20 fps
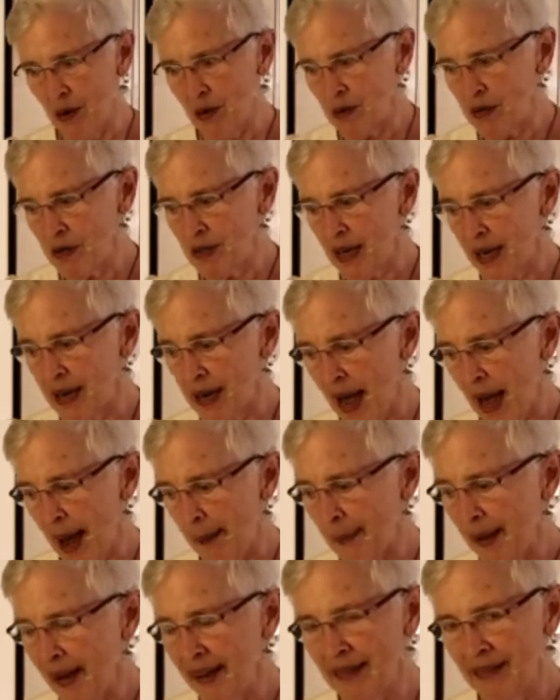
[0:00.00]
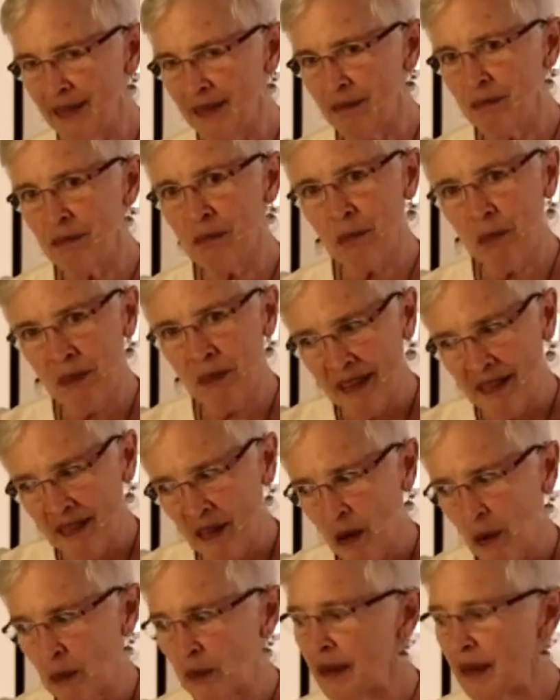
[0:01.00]
own dynamic, its
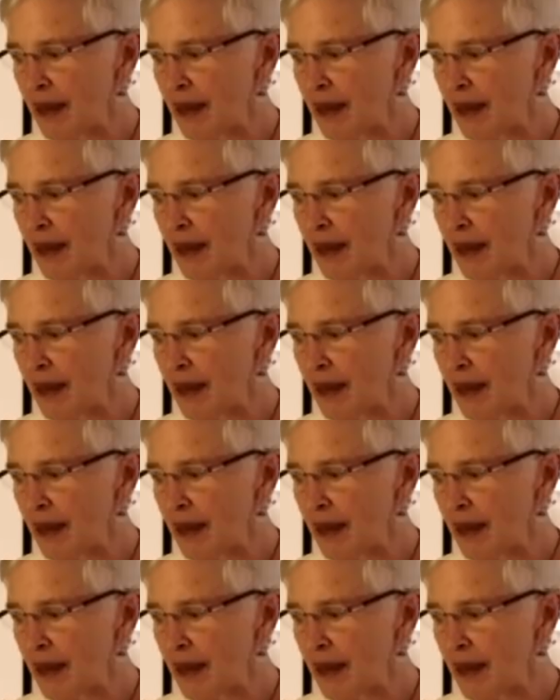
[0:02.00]
own